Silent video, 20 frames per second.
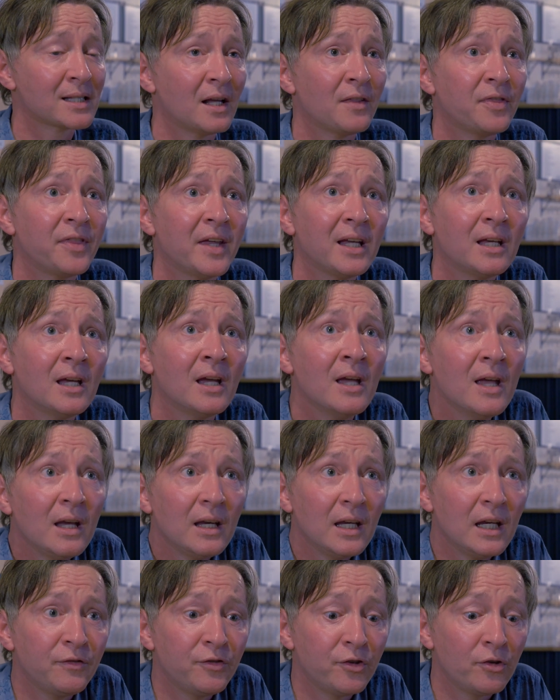I think
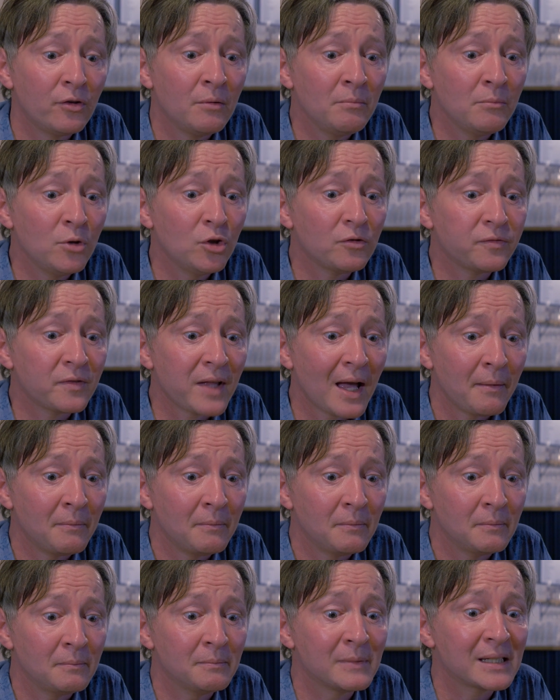if you remove that
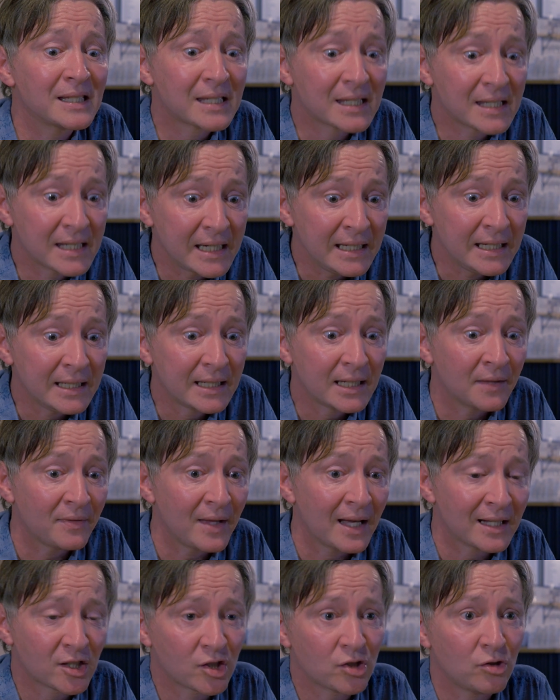mystique and
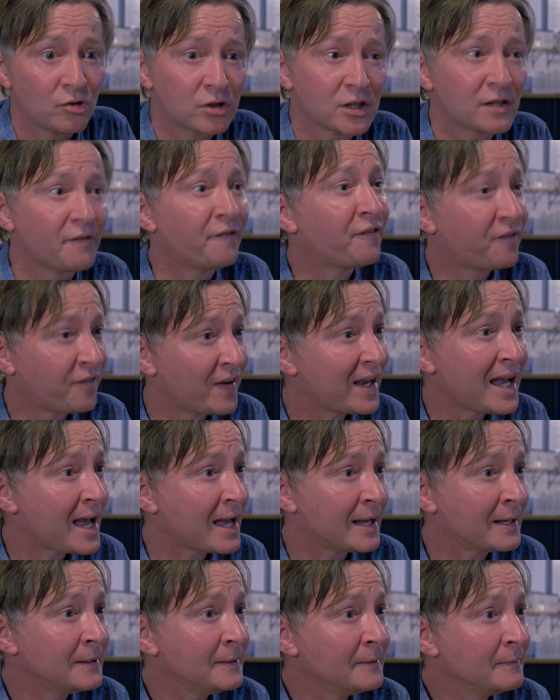that sort of
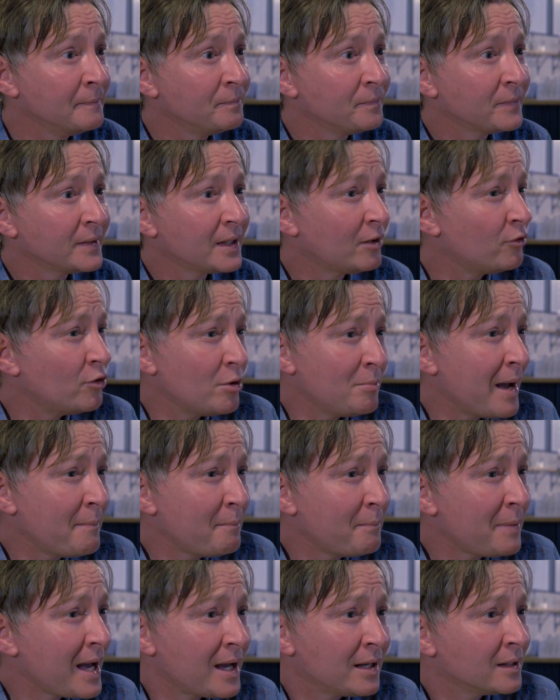fear, and
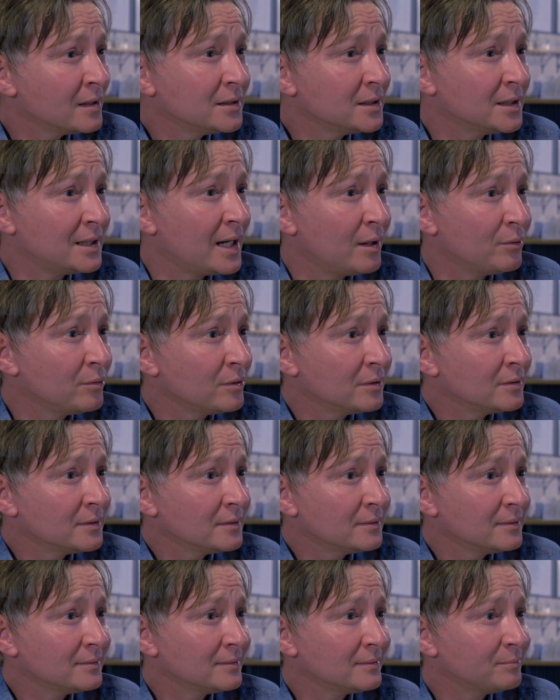remember, you know,
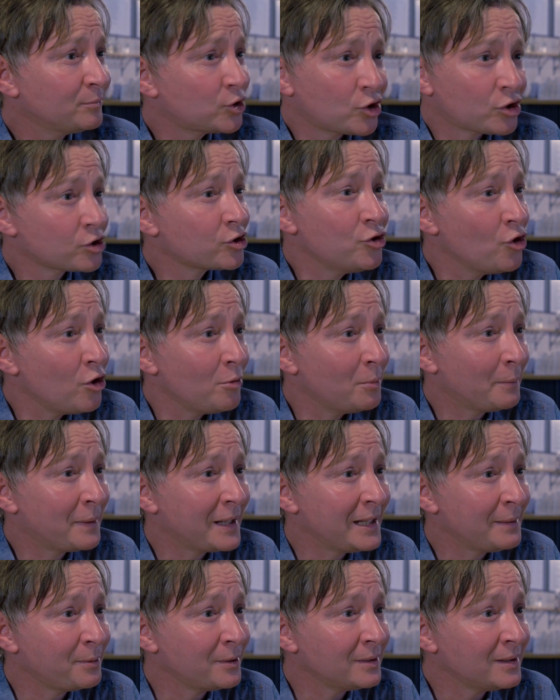we're just normal
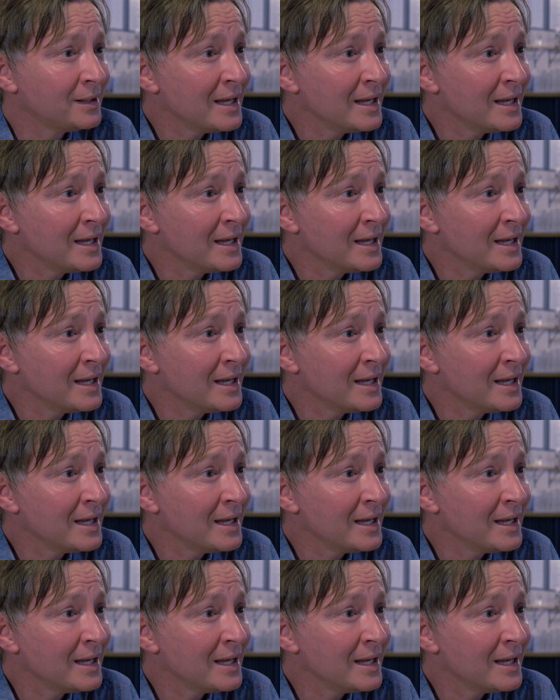people.